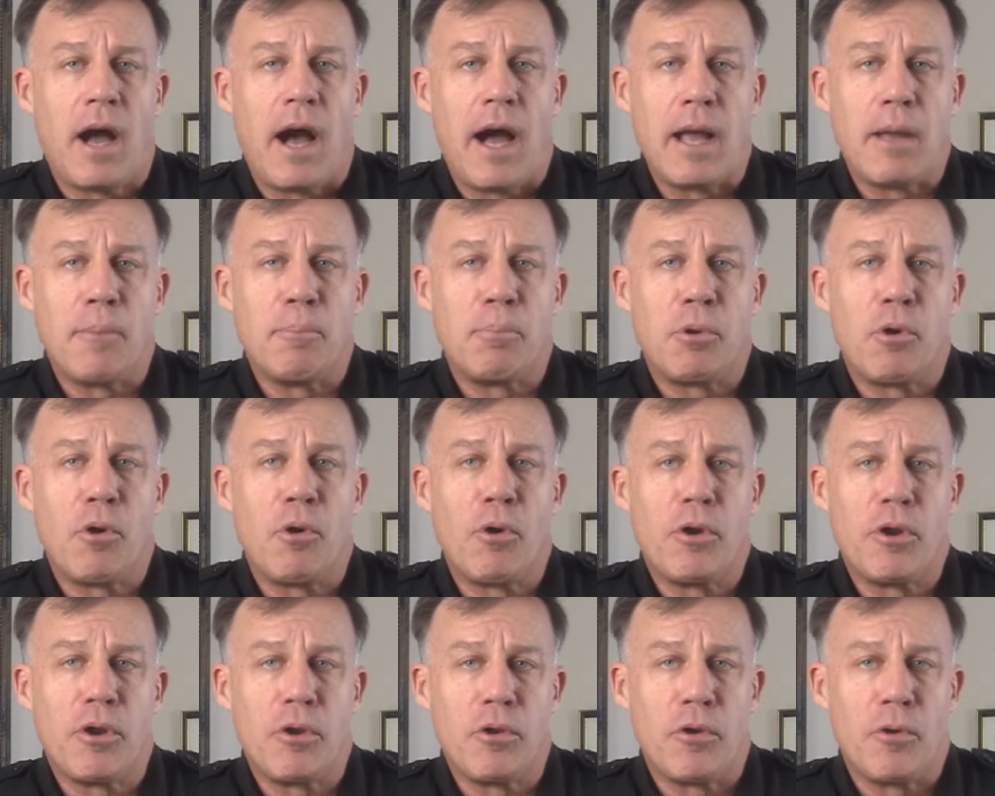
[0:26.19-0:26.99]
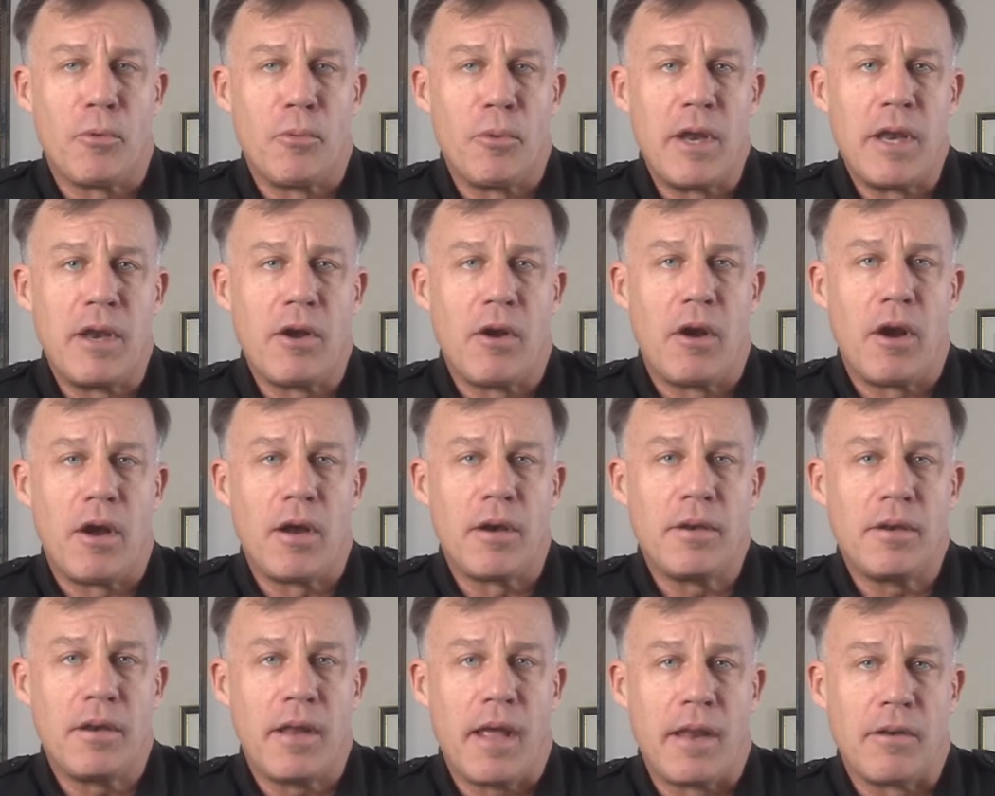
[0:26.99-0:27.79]
I implore you to read
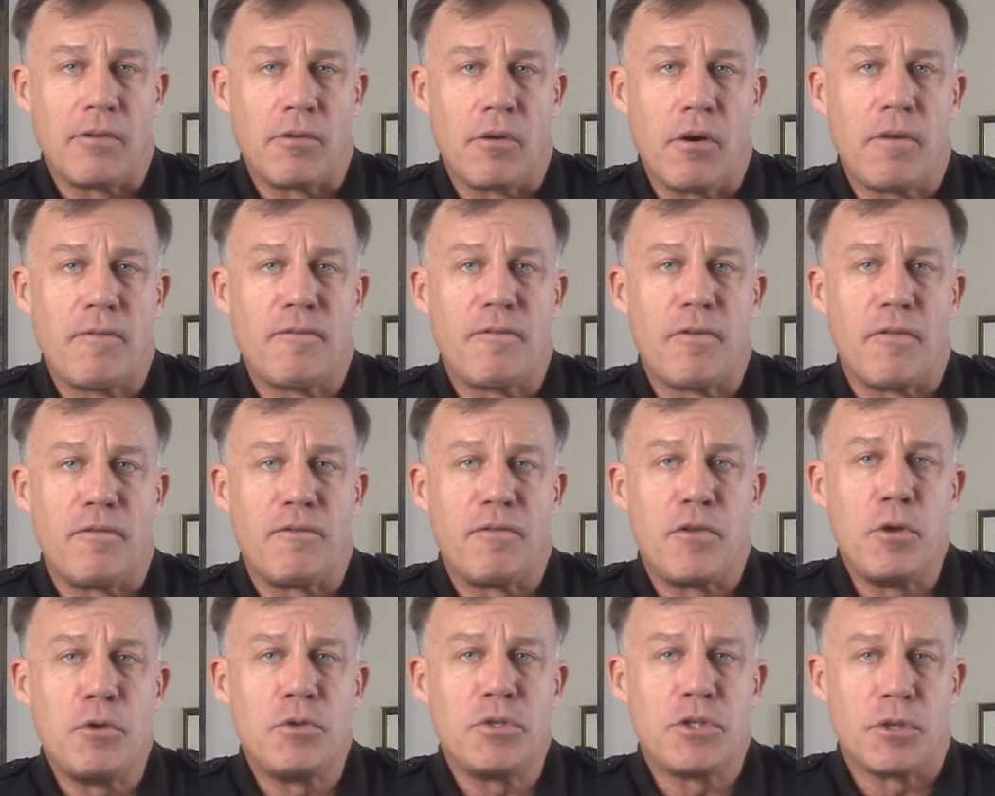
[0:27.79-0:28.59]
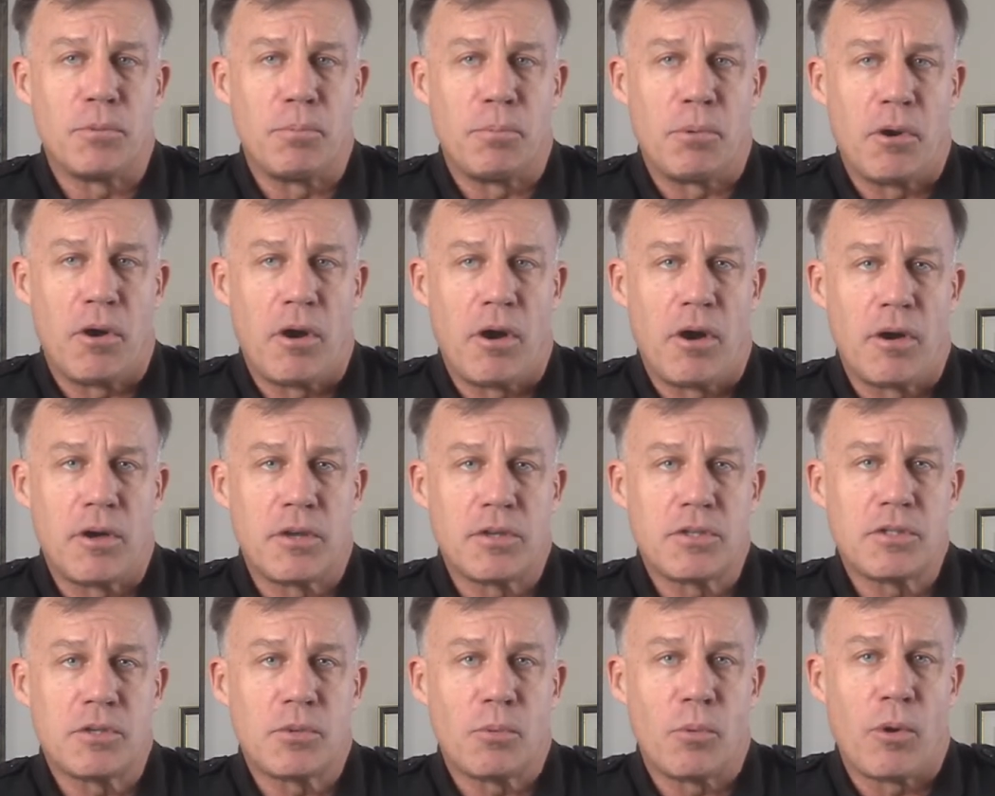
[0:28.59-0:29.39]
on and look for future
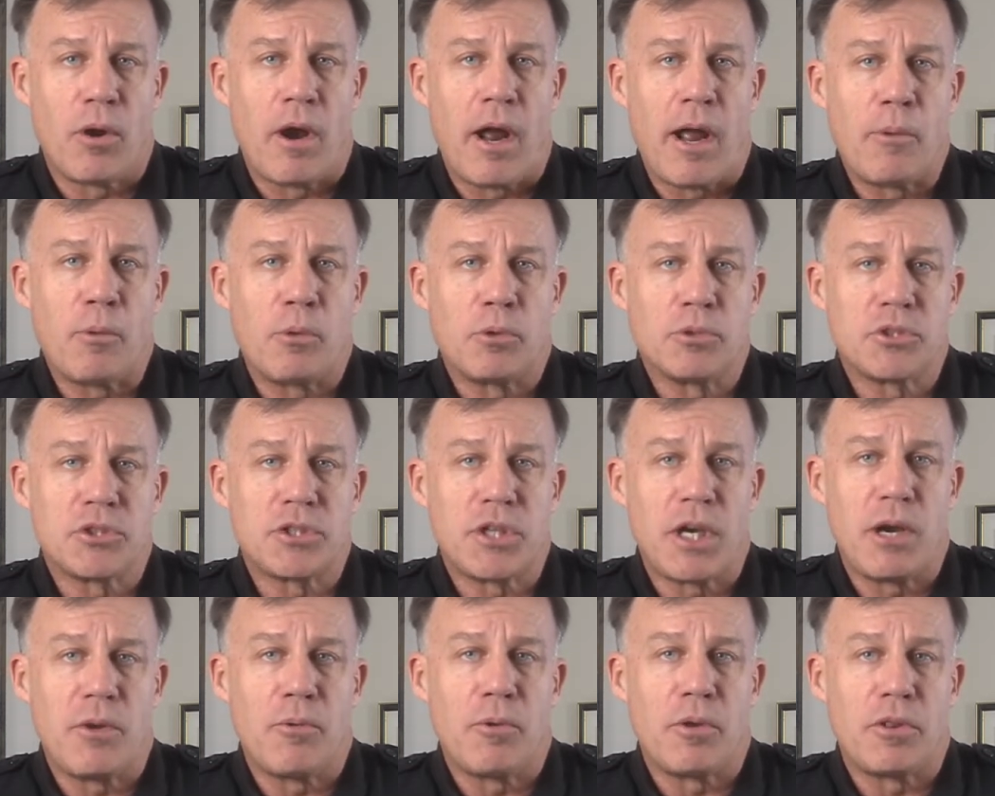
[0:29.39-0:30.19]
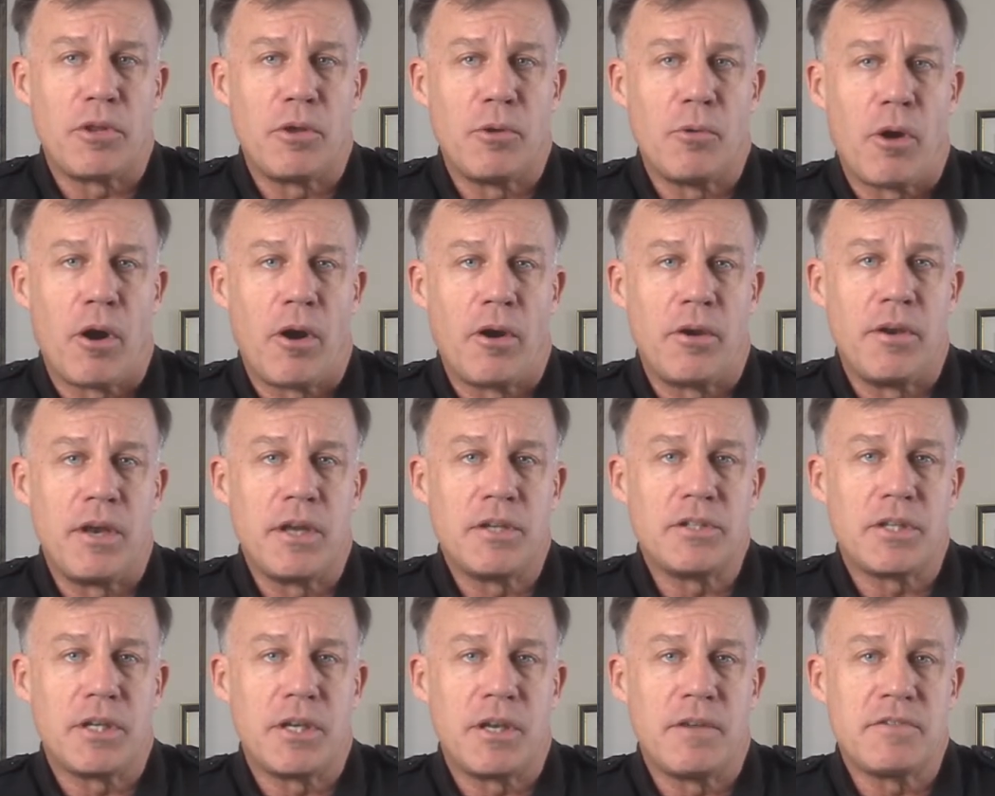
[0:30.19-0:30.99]
blogs where I will share with you our
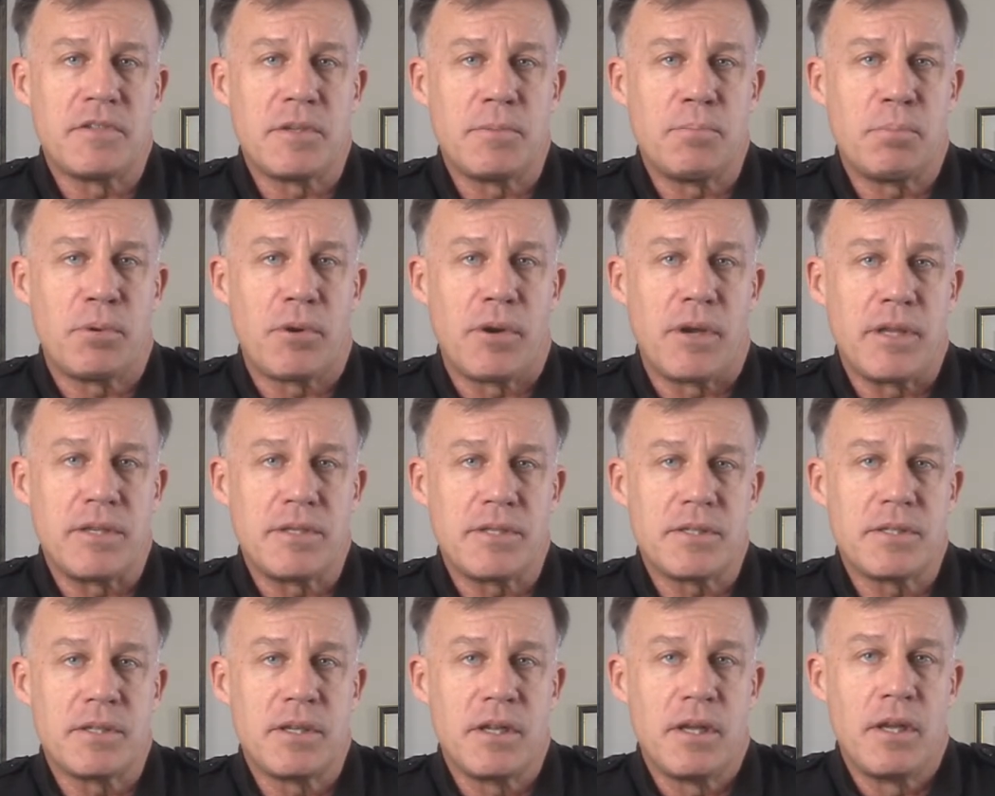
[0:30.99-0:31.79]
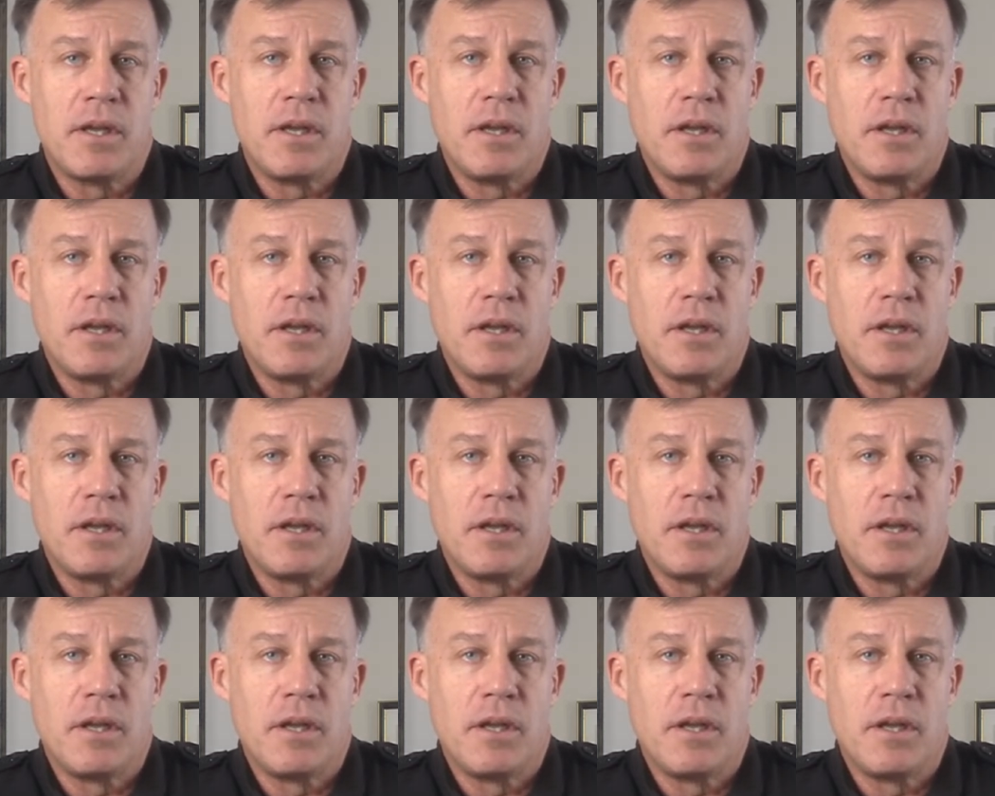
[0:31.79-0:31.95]
initiatives in place